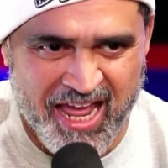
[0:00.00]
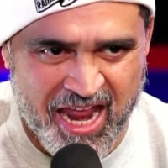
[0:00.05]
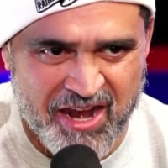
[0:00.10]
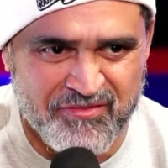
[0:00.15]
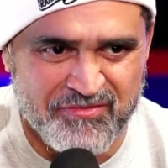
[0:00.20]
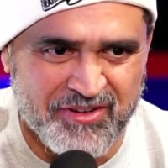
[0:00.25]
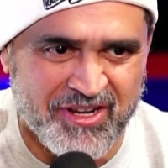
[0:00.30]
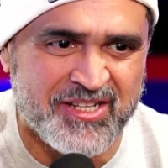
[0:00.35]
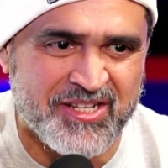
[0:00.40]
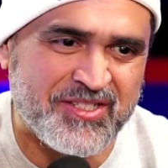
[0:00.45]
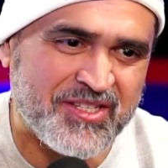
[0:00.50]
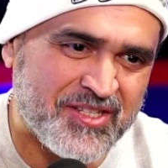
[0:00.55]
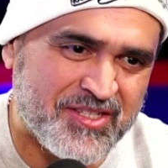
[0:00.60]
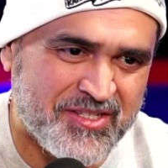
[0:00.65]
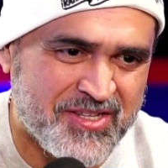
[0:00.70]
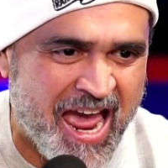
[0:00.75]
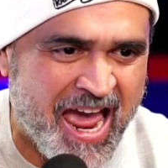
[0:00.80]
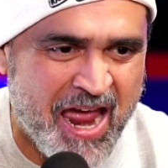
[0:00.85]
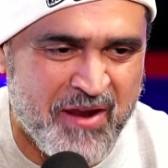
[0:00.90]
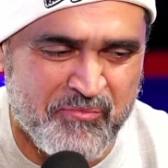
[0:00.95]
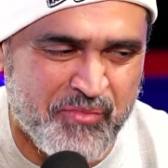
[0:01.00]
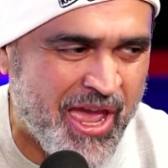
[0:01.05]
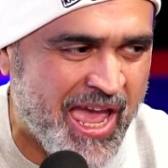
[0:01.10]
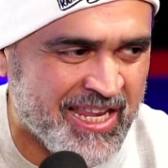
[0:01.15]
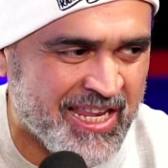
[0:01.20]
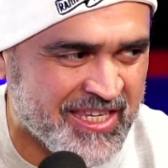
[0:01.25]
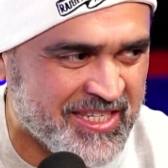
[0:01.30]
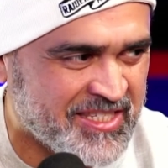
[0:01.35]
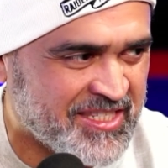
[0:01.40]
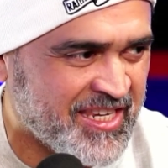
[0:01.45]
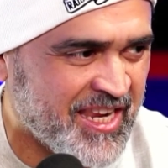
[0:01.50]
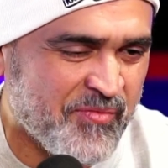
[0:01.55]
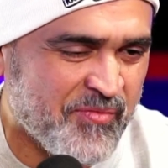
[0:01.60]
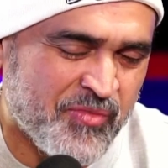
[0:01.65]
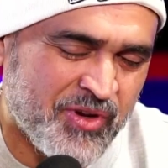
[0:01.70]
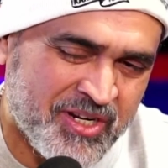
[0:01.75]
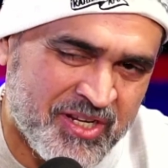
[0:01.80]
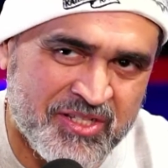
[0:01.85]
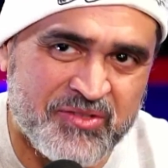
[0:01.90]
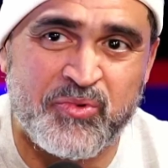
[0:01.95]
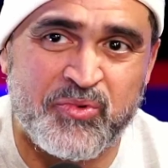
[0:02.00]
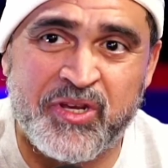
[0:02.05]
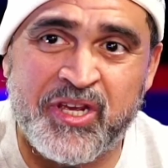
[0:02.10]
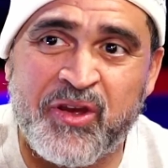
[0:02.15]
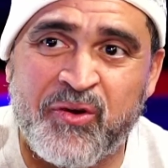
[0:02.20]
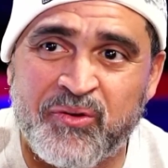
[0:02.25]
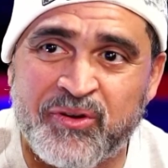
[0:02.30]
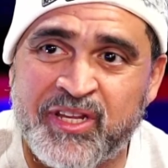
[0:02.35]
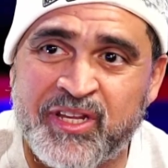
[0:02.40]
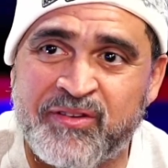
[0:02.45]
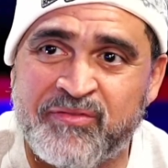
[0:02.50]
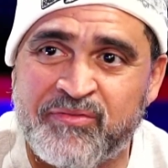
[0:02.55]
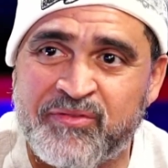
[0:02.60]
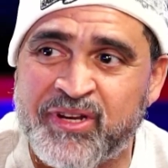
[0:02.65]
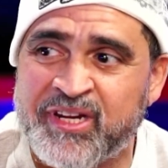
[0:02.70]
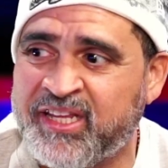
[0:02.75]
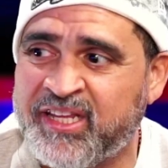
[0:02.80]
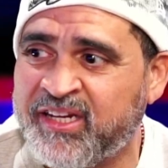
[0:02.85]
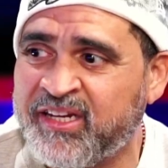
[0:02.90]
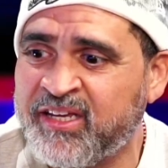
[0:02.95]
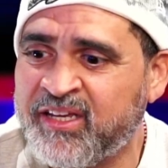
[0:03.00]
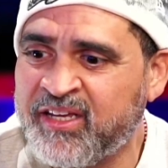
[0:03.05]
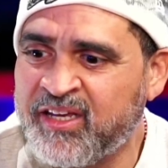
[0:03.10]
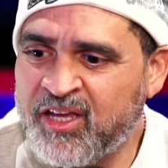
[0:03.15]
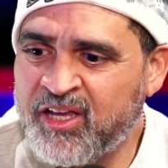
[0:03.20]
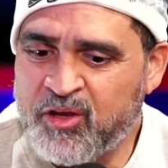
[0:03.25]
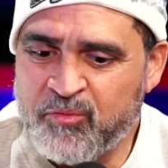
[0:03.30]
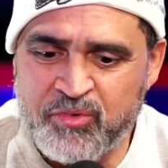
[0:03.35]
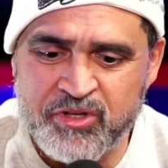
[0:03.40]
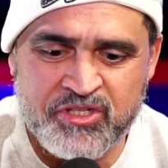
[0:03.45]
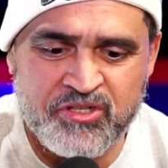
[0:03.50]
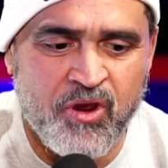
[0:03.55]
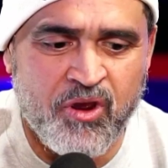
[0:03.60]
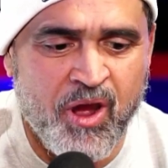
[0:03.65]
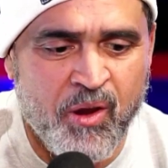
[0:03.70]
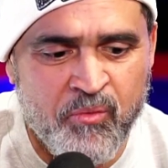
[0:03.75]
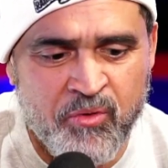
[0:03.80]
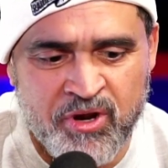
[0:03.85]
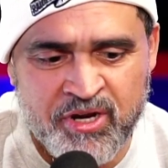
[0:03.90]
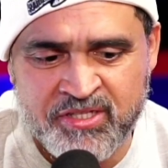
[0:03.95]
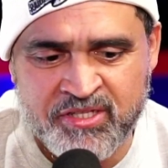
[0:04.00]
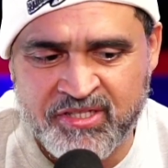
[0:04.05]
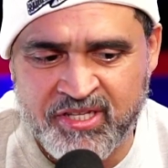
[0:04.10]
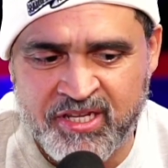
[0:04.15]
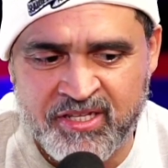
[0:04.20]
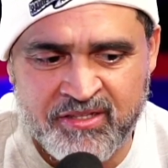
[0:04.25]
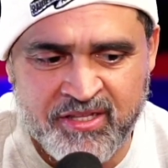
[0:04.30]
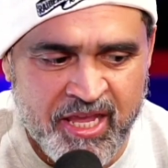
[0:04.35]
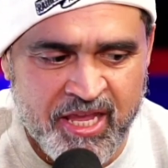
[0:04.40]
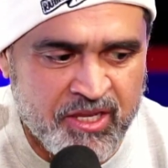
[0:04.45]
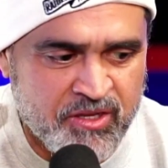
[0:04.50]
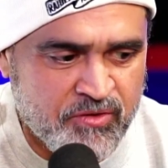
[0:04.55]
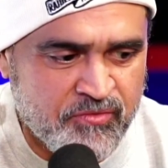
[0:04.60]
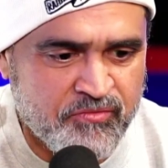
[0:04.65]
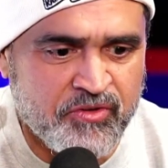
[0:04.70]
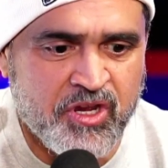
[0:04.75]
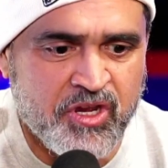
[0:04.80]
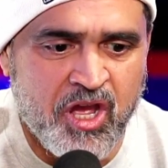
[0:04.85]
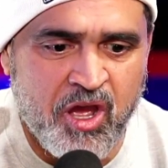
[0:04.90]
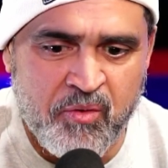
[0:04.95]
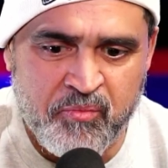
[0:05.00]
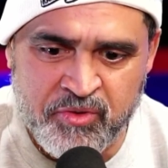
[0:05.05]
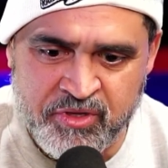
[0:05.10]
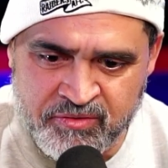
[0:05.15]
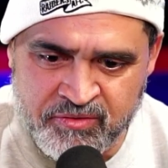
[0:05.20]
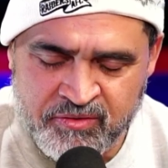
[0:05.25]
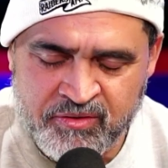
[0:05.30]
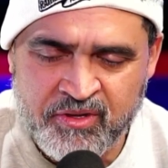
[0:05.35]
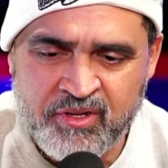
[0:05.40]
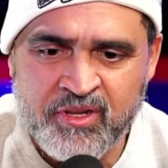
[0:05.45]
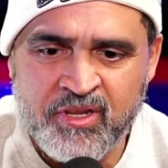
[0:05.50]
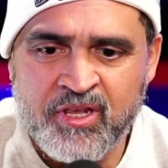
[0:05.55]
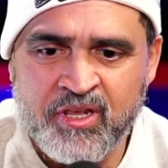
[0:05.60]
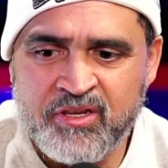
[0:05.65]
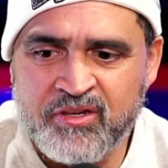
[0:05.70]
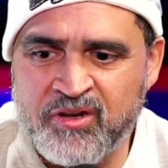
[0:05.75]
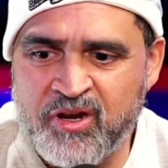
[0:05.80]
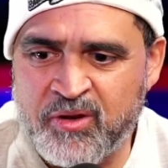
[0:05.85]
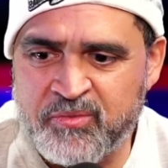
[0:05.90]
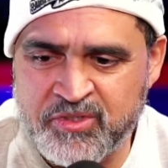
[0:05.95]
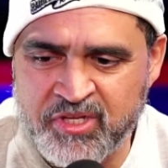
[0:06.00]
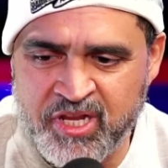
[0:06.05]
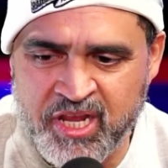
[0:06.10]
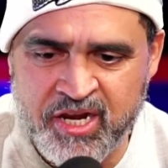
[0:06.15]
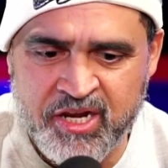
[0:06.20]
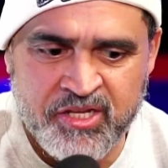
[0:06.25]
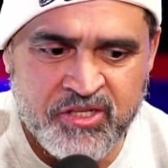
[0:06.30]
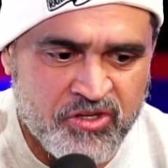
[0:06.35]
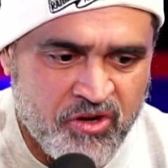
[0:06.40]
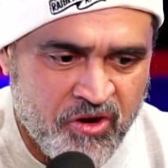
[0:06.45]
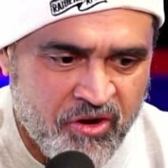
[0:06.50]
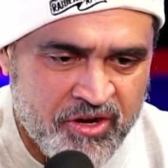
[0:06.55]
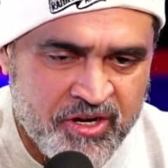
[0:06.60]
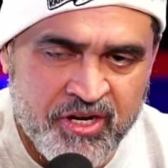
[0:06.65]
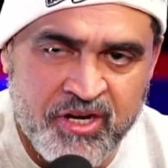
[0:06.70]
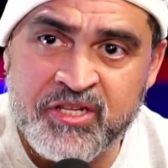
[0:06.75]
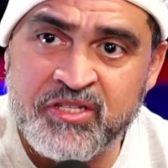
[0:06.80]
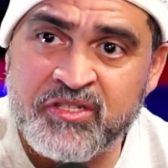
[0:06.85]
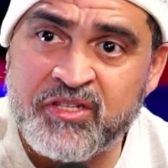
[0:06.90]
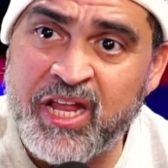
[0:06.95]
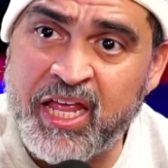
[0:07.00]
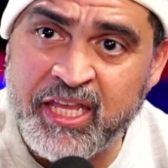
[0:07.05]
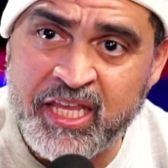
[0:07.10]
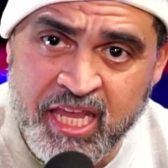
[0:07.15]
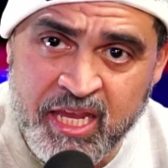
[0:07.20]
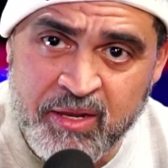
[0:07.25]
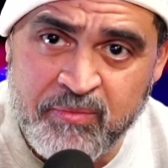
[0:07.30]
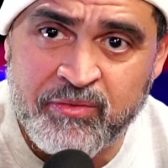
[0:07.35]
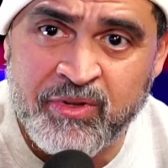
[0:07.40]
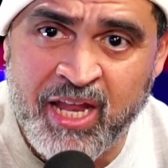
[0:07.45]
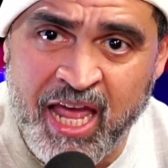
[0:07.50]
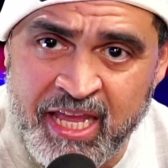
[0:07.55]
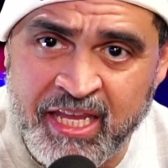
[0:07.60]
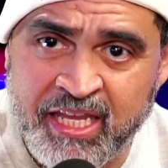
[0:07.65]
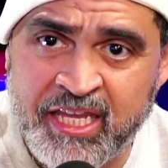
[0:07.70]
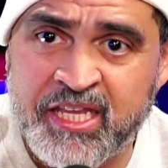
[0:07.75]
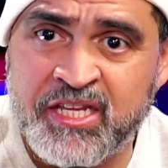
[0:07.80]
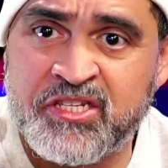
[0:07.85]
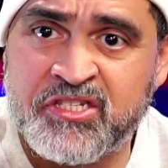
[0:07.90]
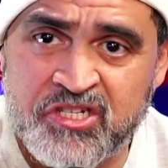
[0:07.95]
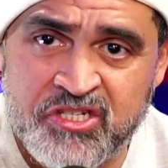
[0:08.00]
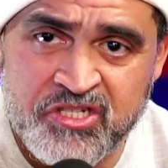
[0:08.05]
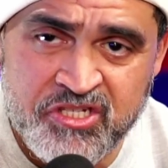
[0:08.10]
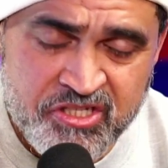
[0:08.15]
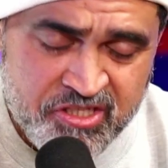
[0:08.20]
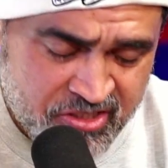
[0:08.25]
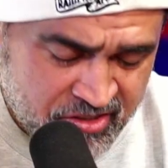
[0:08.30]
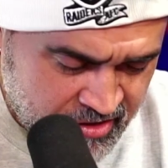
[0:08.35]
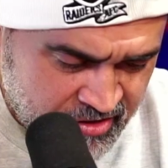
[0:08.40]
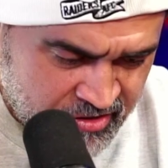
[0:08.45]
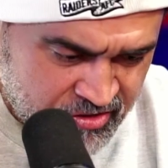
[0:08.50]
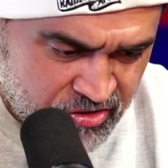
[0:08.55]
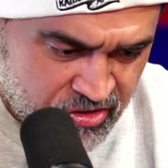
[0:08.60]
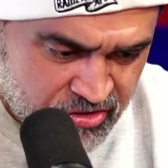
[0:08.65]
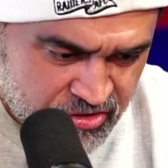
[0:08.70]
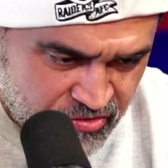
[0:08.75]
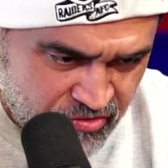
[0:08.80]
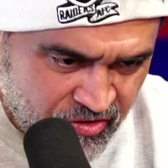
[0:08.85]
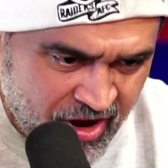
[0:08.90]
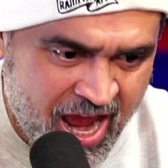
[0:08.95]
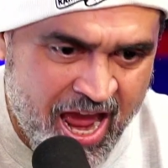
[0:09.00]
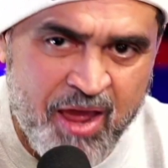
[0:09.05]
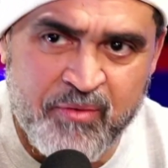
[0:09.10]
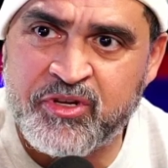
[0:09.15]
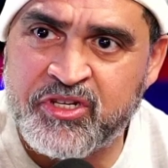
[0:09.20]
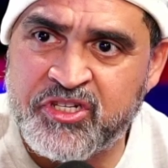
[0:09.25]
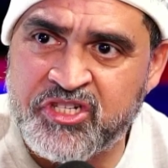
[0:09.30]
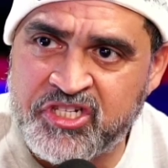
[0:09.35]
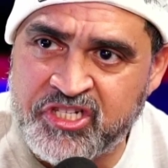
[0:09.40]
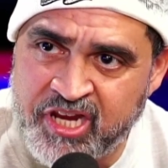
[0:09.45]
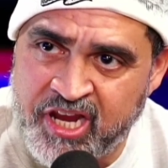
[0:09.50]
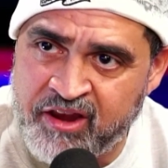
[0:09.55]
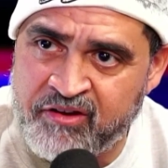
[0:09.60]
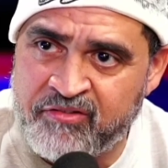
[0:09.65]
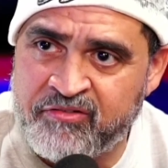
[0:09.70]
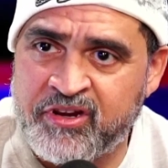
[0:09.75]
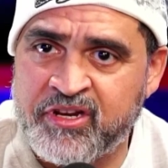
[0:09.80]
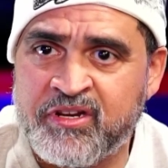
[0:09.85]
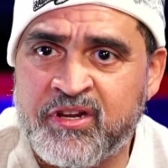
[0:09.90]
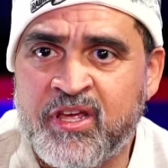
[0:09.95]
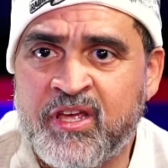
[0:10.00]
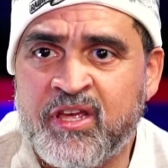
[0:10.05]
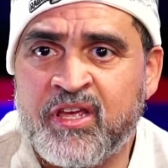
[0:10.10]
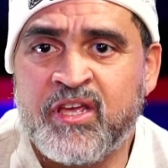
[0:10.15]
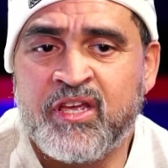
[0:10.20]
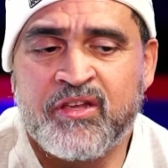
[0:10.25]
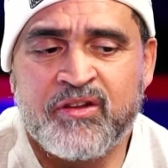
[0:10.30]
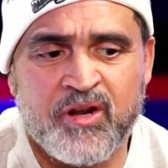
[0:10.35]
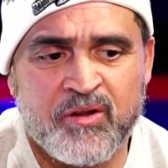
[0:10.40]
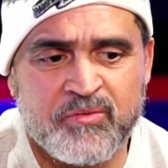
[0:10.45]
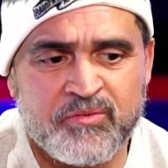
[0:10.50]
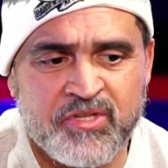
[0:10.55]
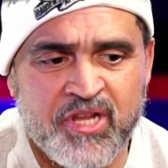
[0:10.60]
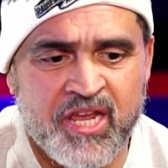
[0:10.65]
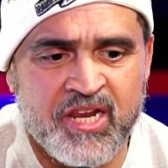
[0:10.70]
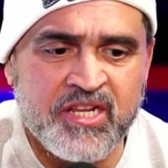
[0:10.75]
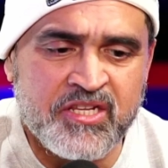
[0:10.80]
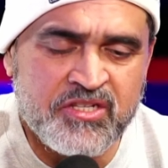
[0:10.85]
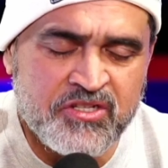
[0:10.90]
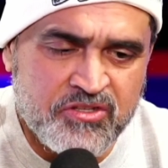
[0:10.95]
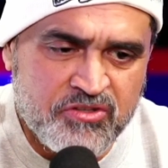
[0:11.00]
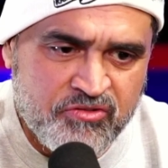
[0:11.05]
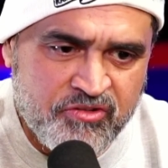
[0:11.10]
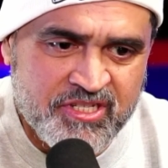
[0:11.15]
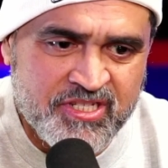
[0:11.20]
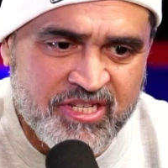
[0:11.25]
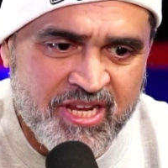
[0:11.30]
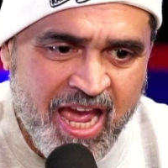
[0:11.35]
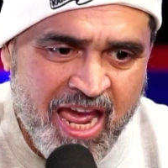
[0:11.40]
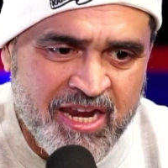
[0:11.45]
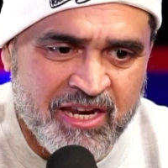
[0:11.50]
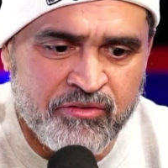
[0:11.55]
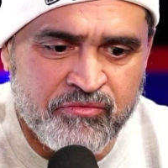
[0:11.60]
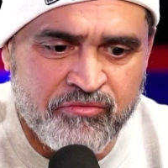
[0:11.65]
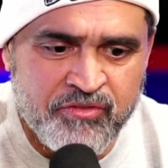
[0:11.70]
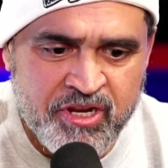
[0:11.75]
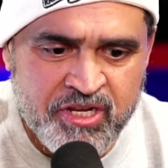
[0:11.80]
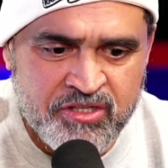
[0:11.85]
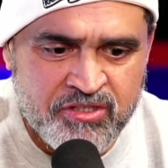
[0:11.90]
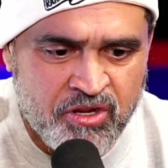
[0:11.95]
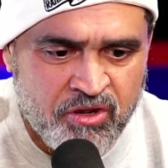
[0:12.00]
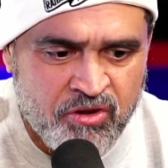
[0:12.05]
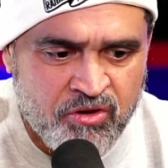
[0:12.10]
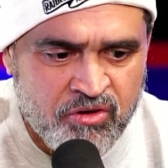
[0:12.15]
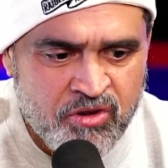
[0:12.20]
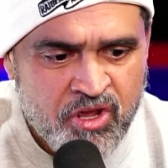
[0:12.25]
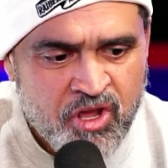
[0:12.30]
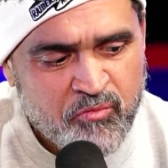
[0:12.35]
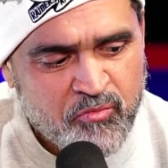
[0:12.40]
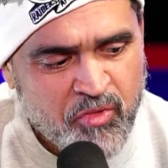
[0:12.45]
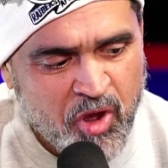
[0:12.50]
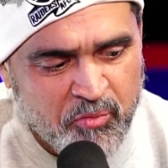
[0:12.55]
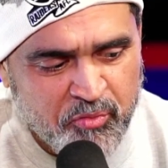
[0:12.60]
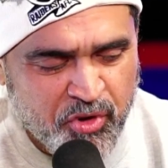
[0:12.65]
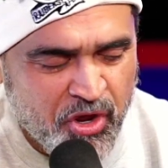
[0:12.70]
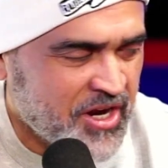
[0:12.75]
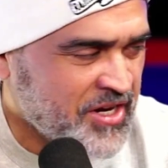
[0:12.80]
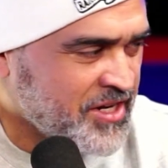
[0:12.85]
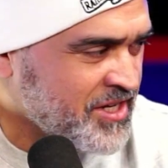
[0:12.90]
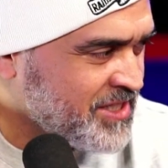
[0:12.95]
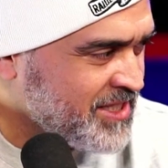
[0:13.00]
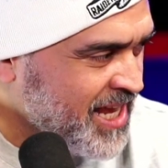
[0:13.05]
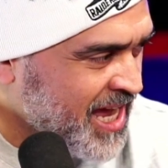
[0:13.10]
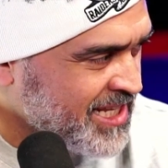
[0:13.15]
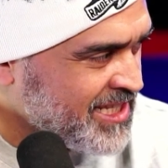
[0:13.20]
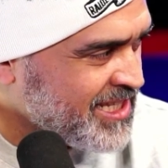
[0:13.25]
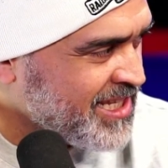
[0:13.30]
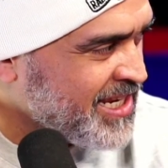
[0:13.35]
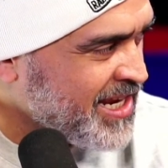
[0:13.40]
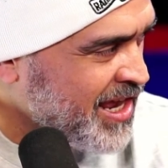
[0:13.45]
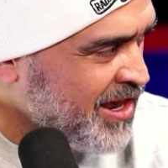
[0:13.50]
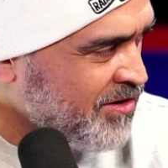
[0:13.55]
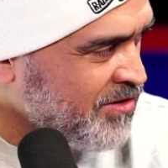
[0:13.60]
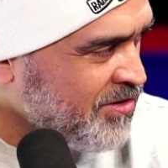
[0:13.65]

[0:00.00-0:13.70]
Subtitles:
of us, it's not balanced yet, but we're going to live with it. But, yo, I want to say thank you for coming. You know what I'm saying? And joining us. Keep liking, subscribing, sharing. You know what I'm saying? This is Chris Gotti Lorenzo, my partner Don Dinero.